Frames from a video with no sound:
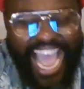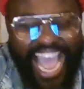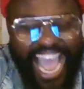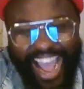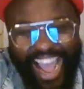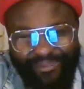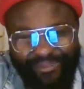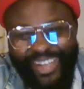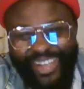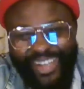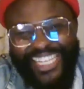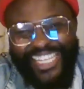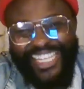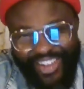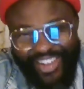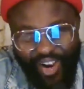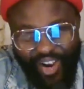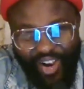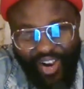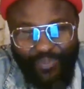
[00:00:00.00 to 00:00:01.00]
But you
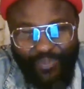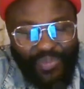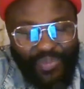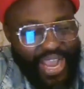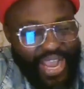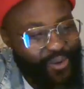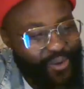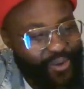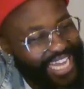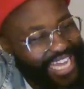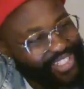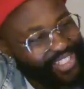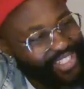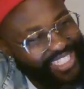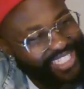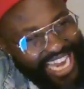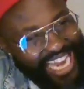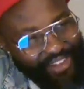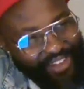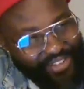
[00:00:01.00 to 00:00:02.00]
know, we are just
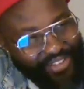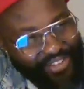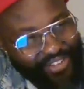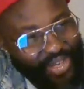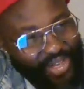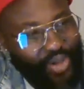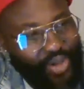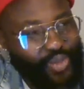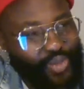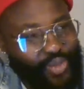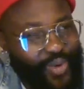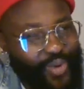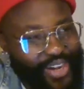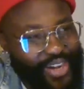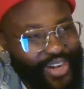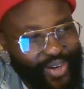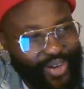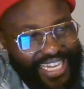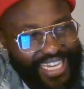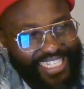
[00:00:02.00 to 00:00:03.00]
laughing because we
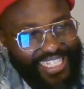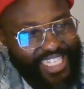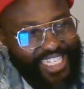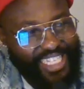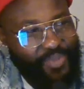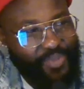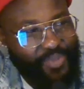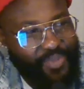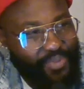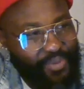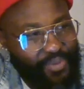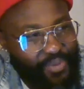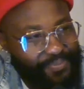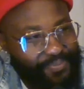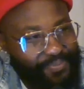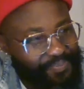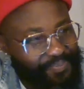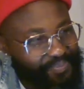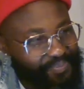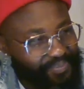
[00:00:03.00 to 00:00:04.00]
know that these people,
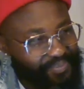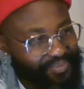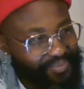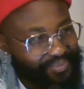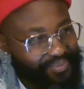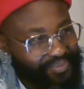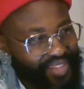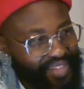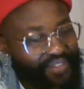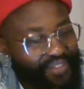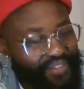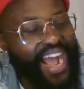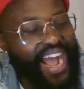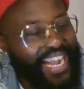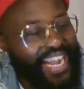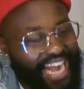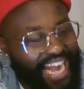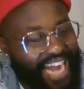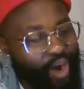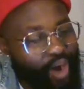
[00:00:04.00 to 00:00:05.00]

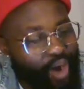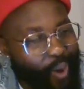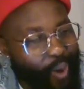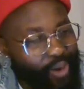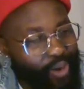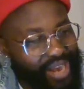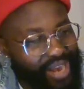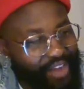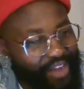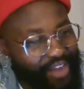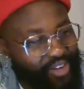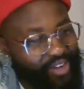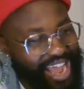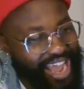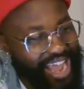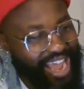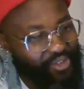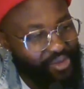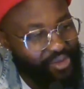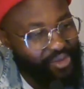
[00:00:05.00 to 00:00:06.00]
I'm
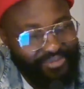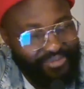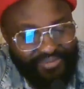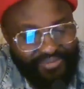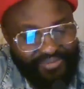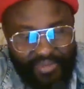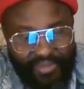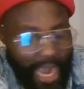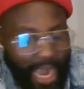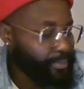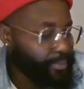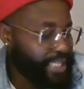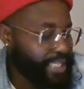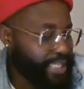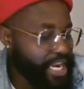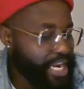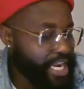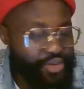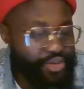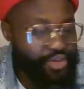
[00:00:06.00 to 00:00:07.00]

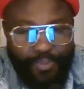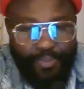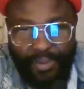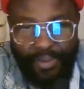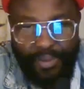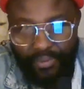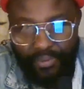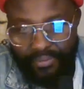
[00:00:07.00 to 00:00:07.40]
telling you people,